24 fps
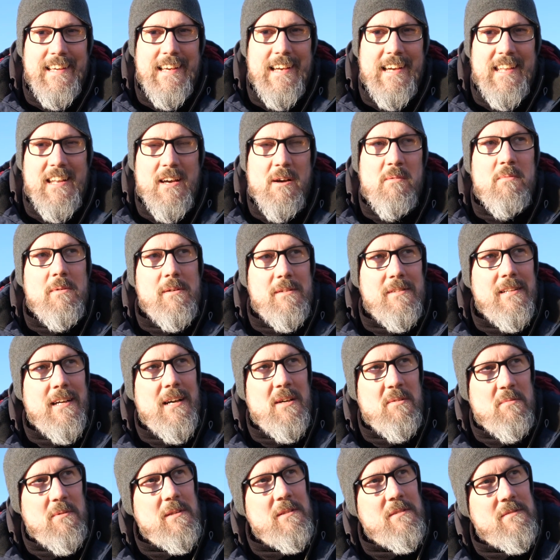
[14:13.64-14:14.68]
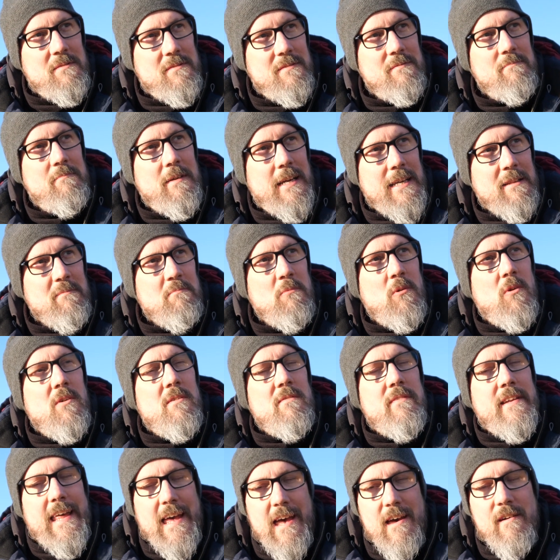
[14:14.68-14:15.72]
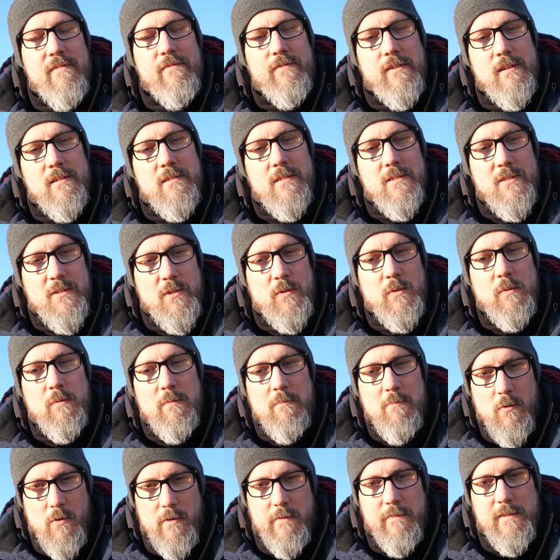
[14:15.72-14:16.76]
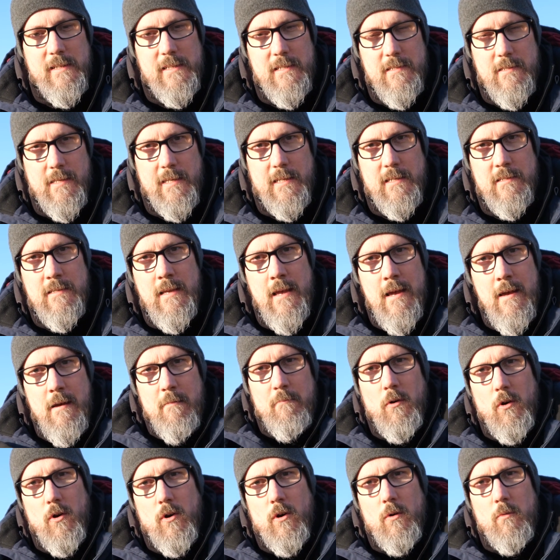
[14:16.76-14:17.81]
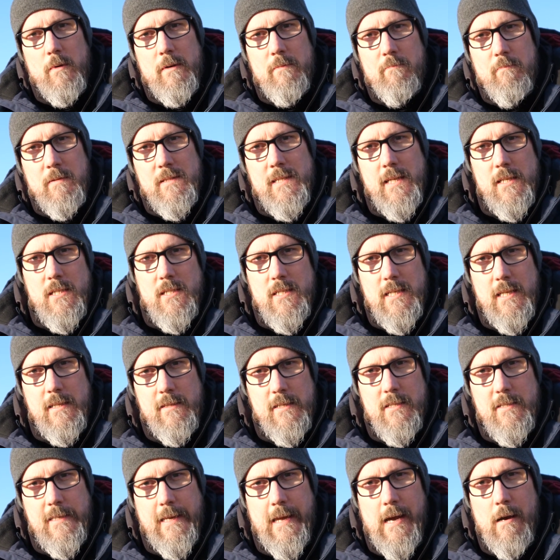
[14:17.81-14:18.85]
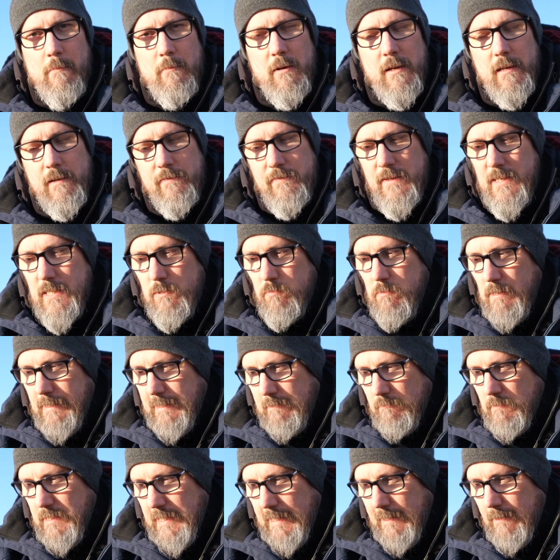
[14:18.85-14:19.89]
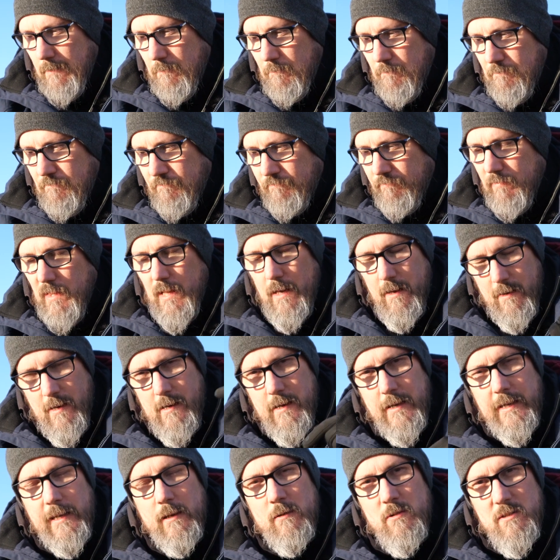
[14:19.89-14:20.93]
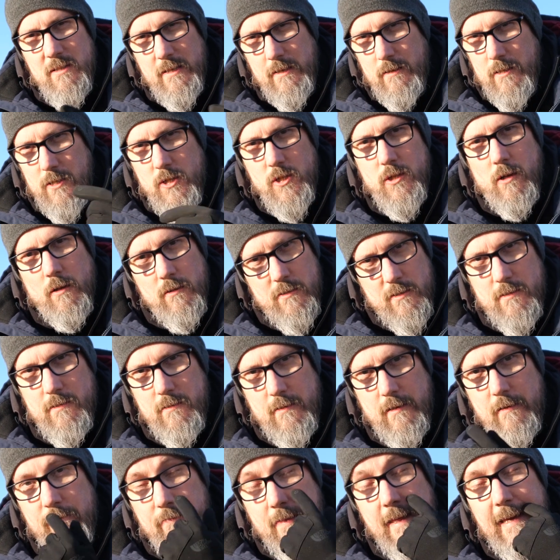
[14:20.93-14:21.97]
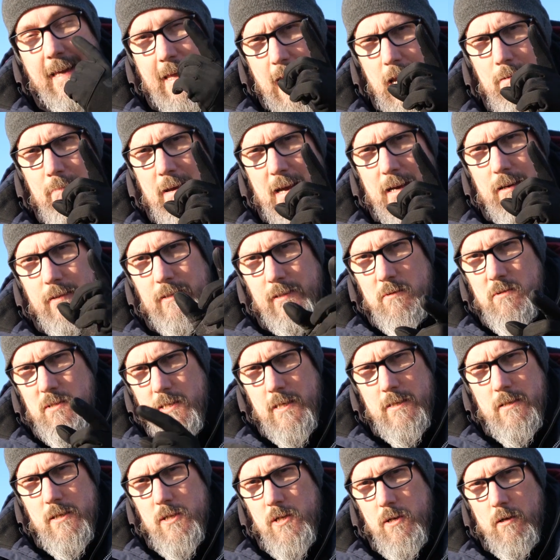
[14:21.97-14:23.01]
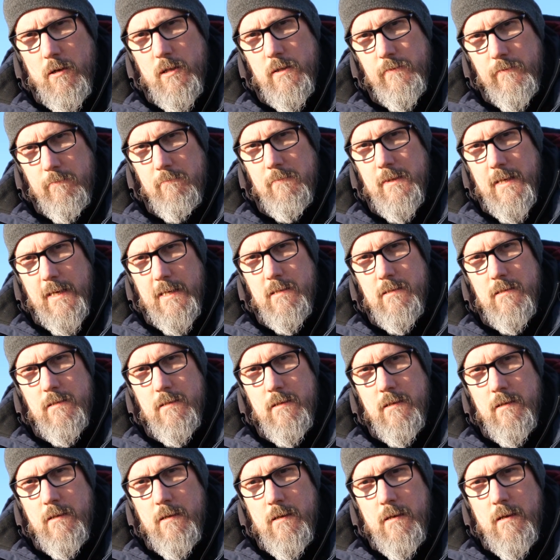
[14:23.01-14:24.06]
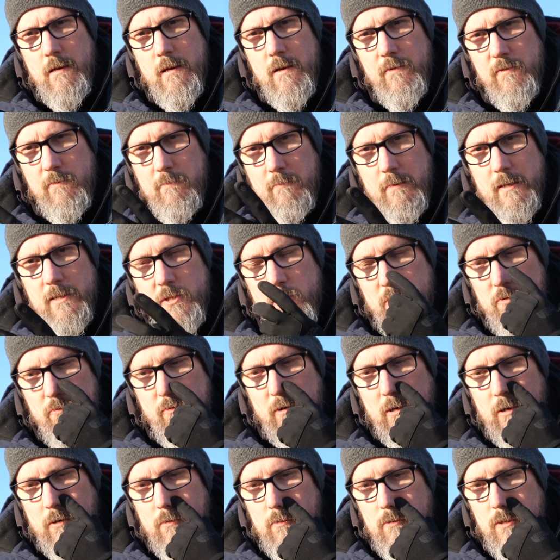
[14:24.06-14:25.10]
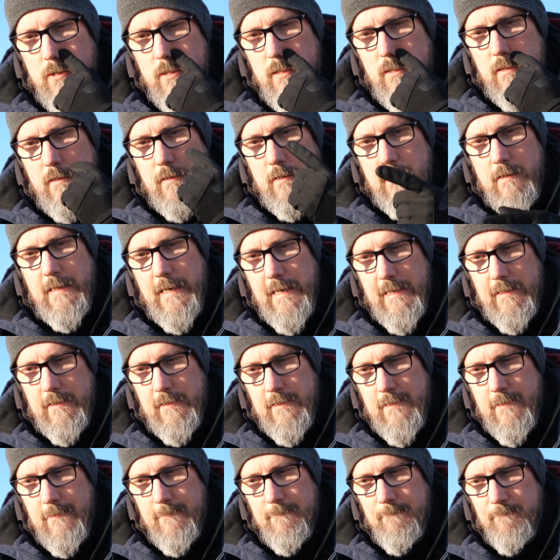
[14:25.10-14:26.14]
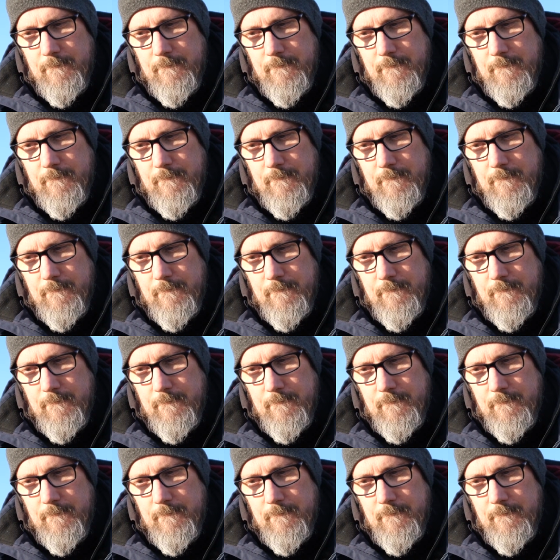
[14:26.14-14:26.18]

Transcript: and I will make more of an effort to do more of these things, more with potentially this camera. If this one comes out, and you'll see the shots, if they came out, you'll see the shots from this, from my 2 rolls at the end.